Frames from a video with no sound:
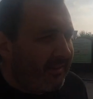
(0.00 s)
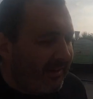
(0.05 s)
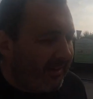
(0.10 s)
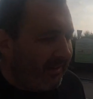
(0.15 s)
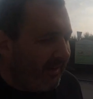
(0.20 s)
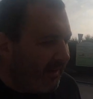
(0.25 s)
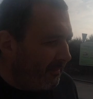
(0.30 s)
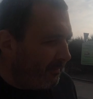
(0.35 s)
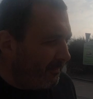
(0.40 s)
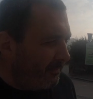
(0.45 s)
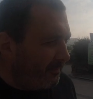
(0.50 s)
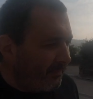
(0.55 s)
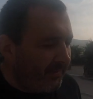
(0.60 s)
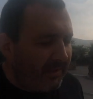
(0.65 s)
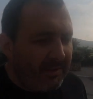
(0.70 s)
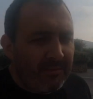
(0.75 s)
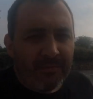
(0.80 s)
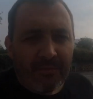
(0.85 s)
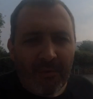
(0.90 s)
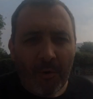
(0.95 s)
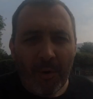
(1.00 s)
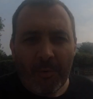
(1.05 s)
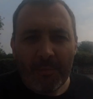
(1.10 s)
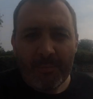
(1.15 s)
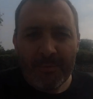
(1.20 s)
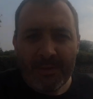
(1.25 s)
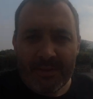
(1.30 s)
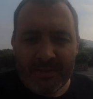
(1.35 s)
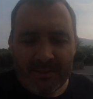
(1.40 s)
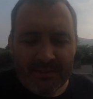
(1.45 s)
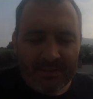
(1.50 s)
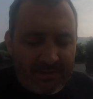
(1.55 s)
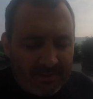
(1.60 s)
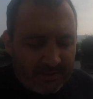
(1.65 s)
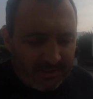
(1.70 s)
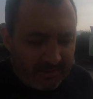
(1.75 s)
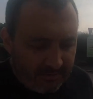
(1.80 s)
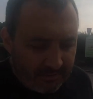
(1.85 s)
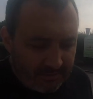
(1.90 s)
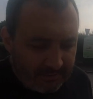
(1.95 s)
um, informed is
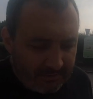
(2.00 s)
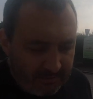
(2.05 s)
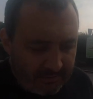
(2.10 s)
a